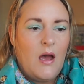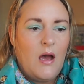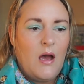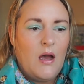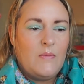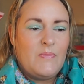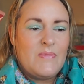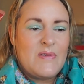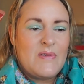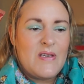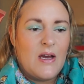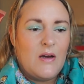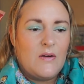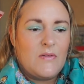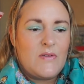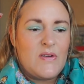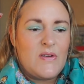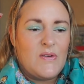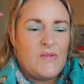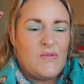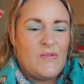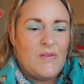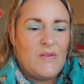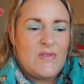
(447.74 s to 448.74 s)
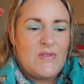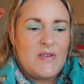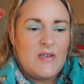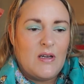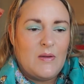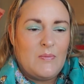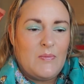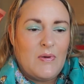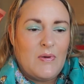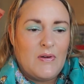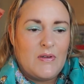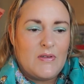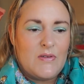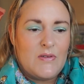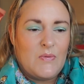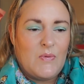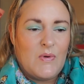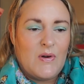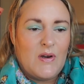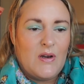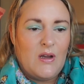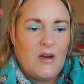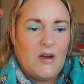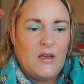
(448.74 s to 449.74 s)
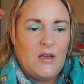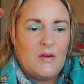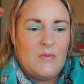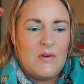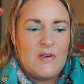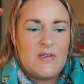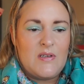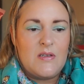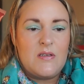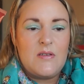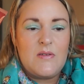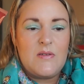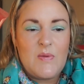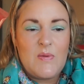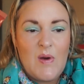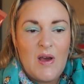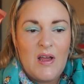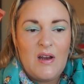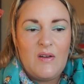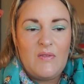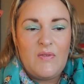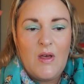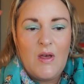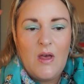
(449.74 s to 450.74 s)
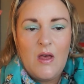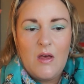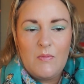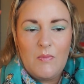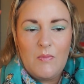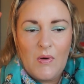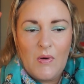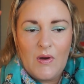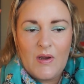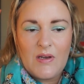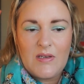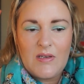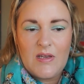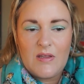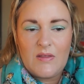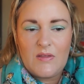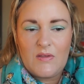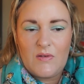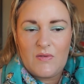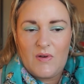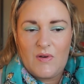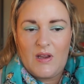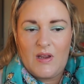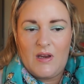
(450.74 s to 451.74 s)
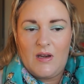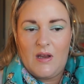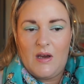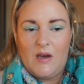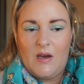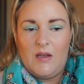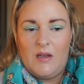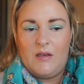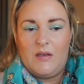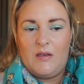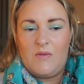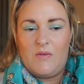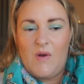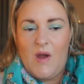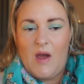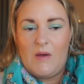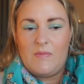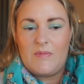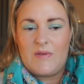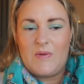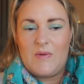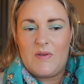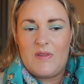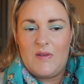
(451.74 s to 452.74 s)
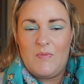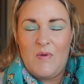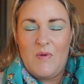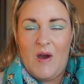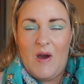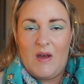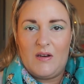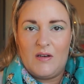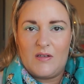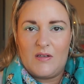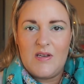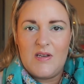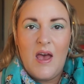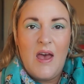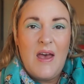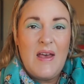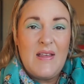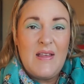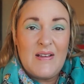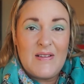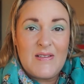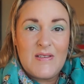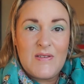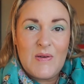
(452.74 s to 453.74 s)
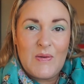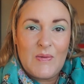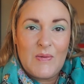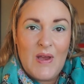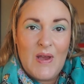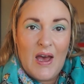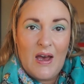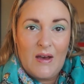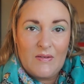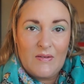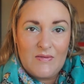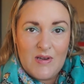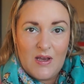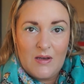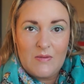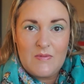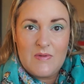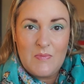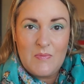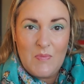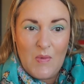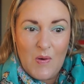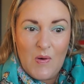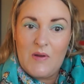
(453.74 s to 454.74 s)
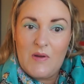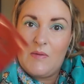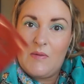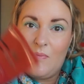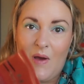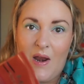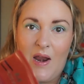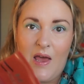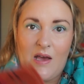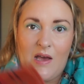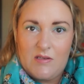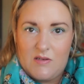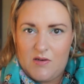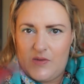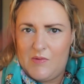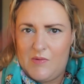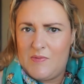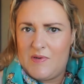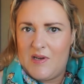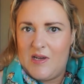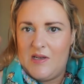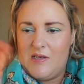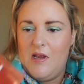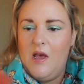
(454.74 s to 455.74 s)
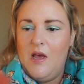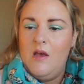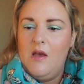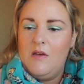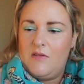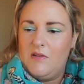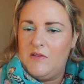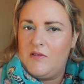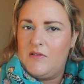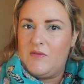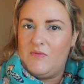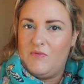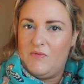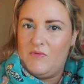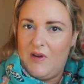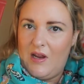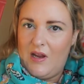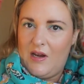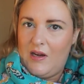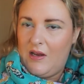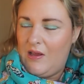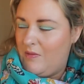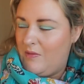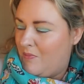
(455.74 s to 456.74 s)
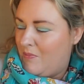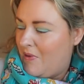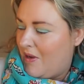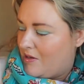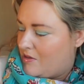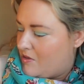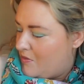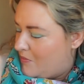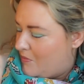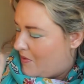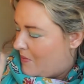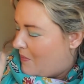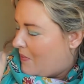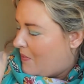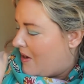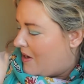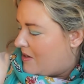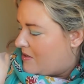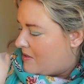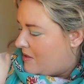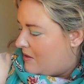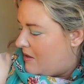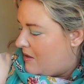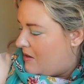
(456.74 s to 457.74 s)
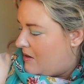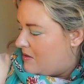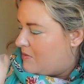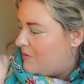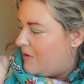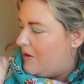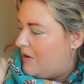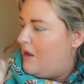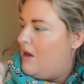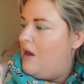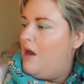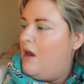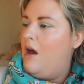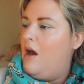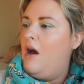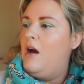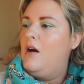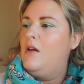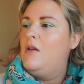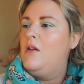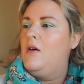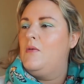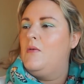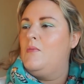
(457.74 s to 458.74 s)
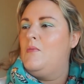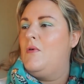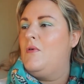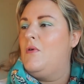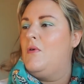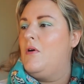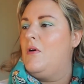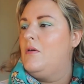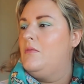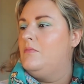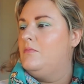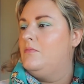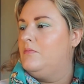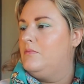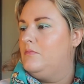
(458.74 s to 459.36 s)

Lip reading: I'm down to 59.19, which is 12.39 grams worth of product. That's 2.5 times more than my last update. So it's really picked up the pace on that one. How long more?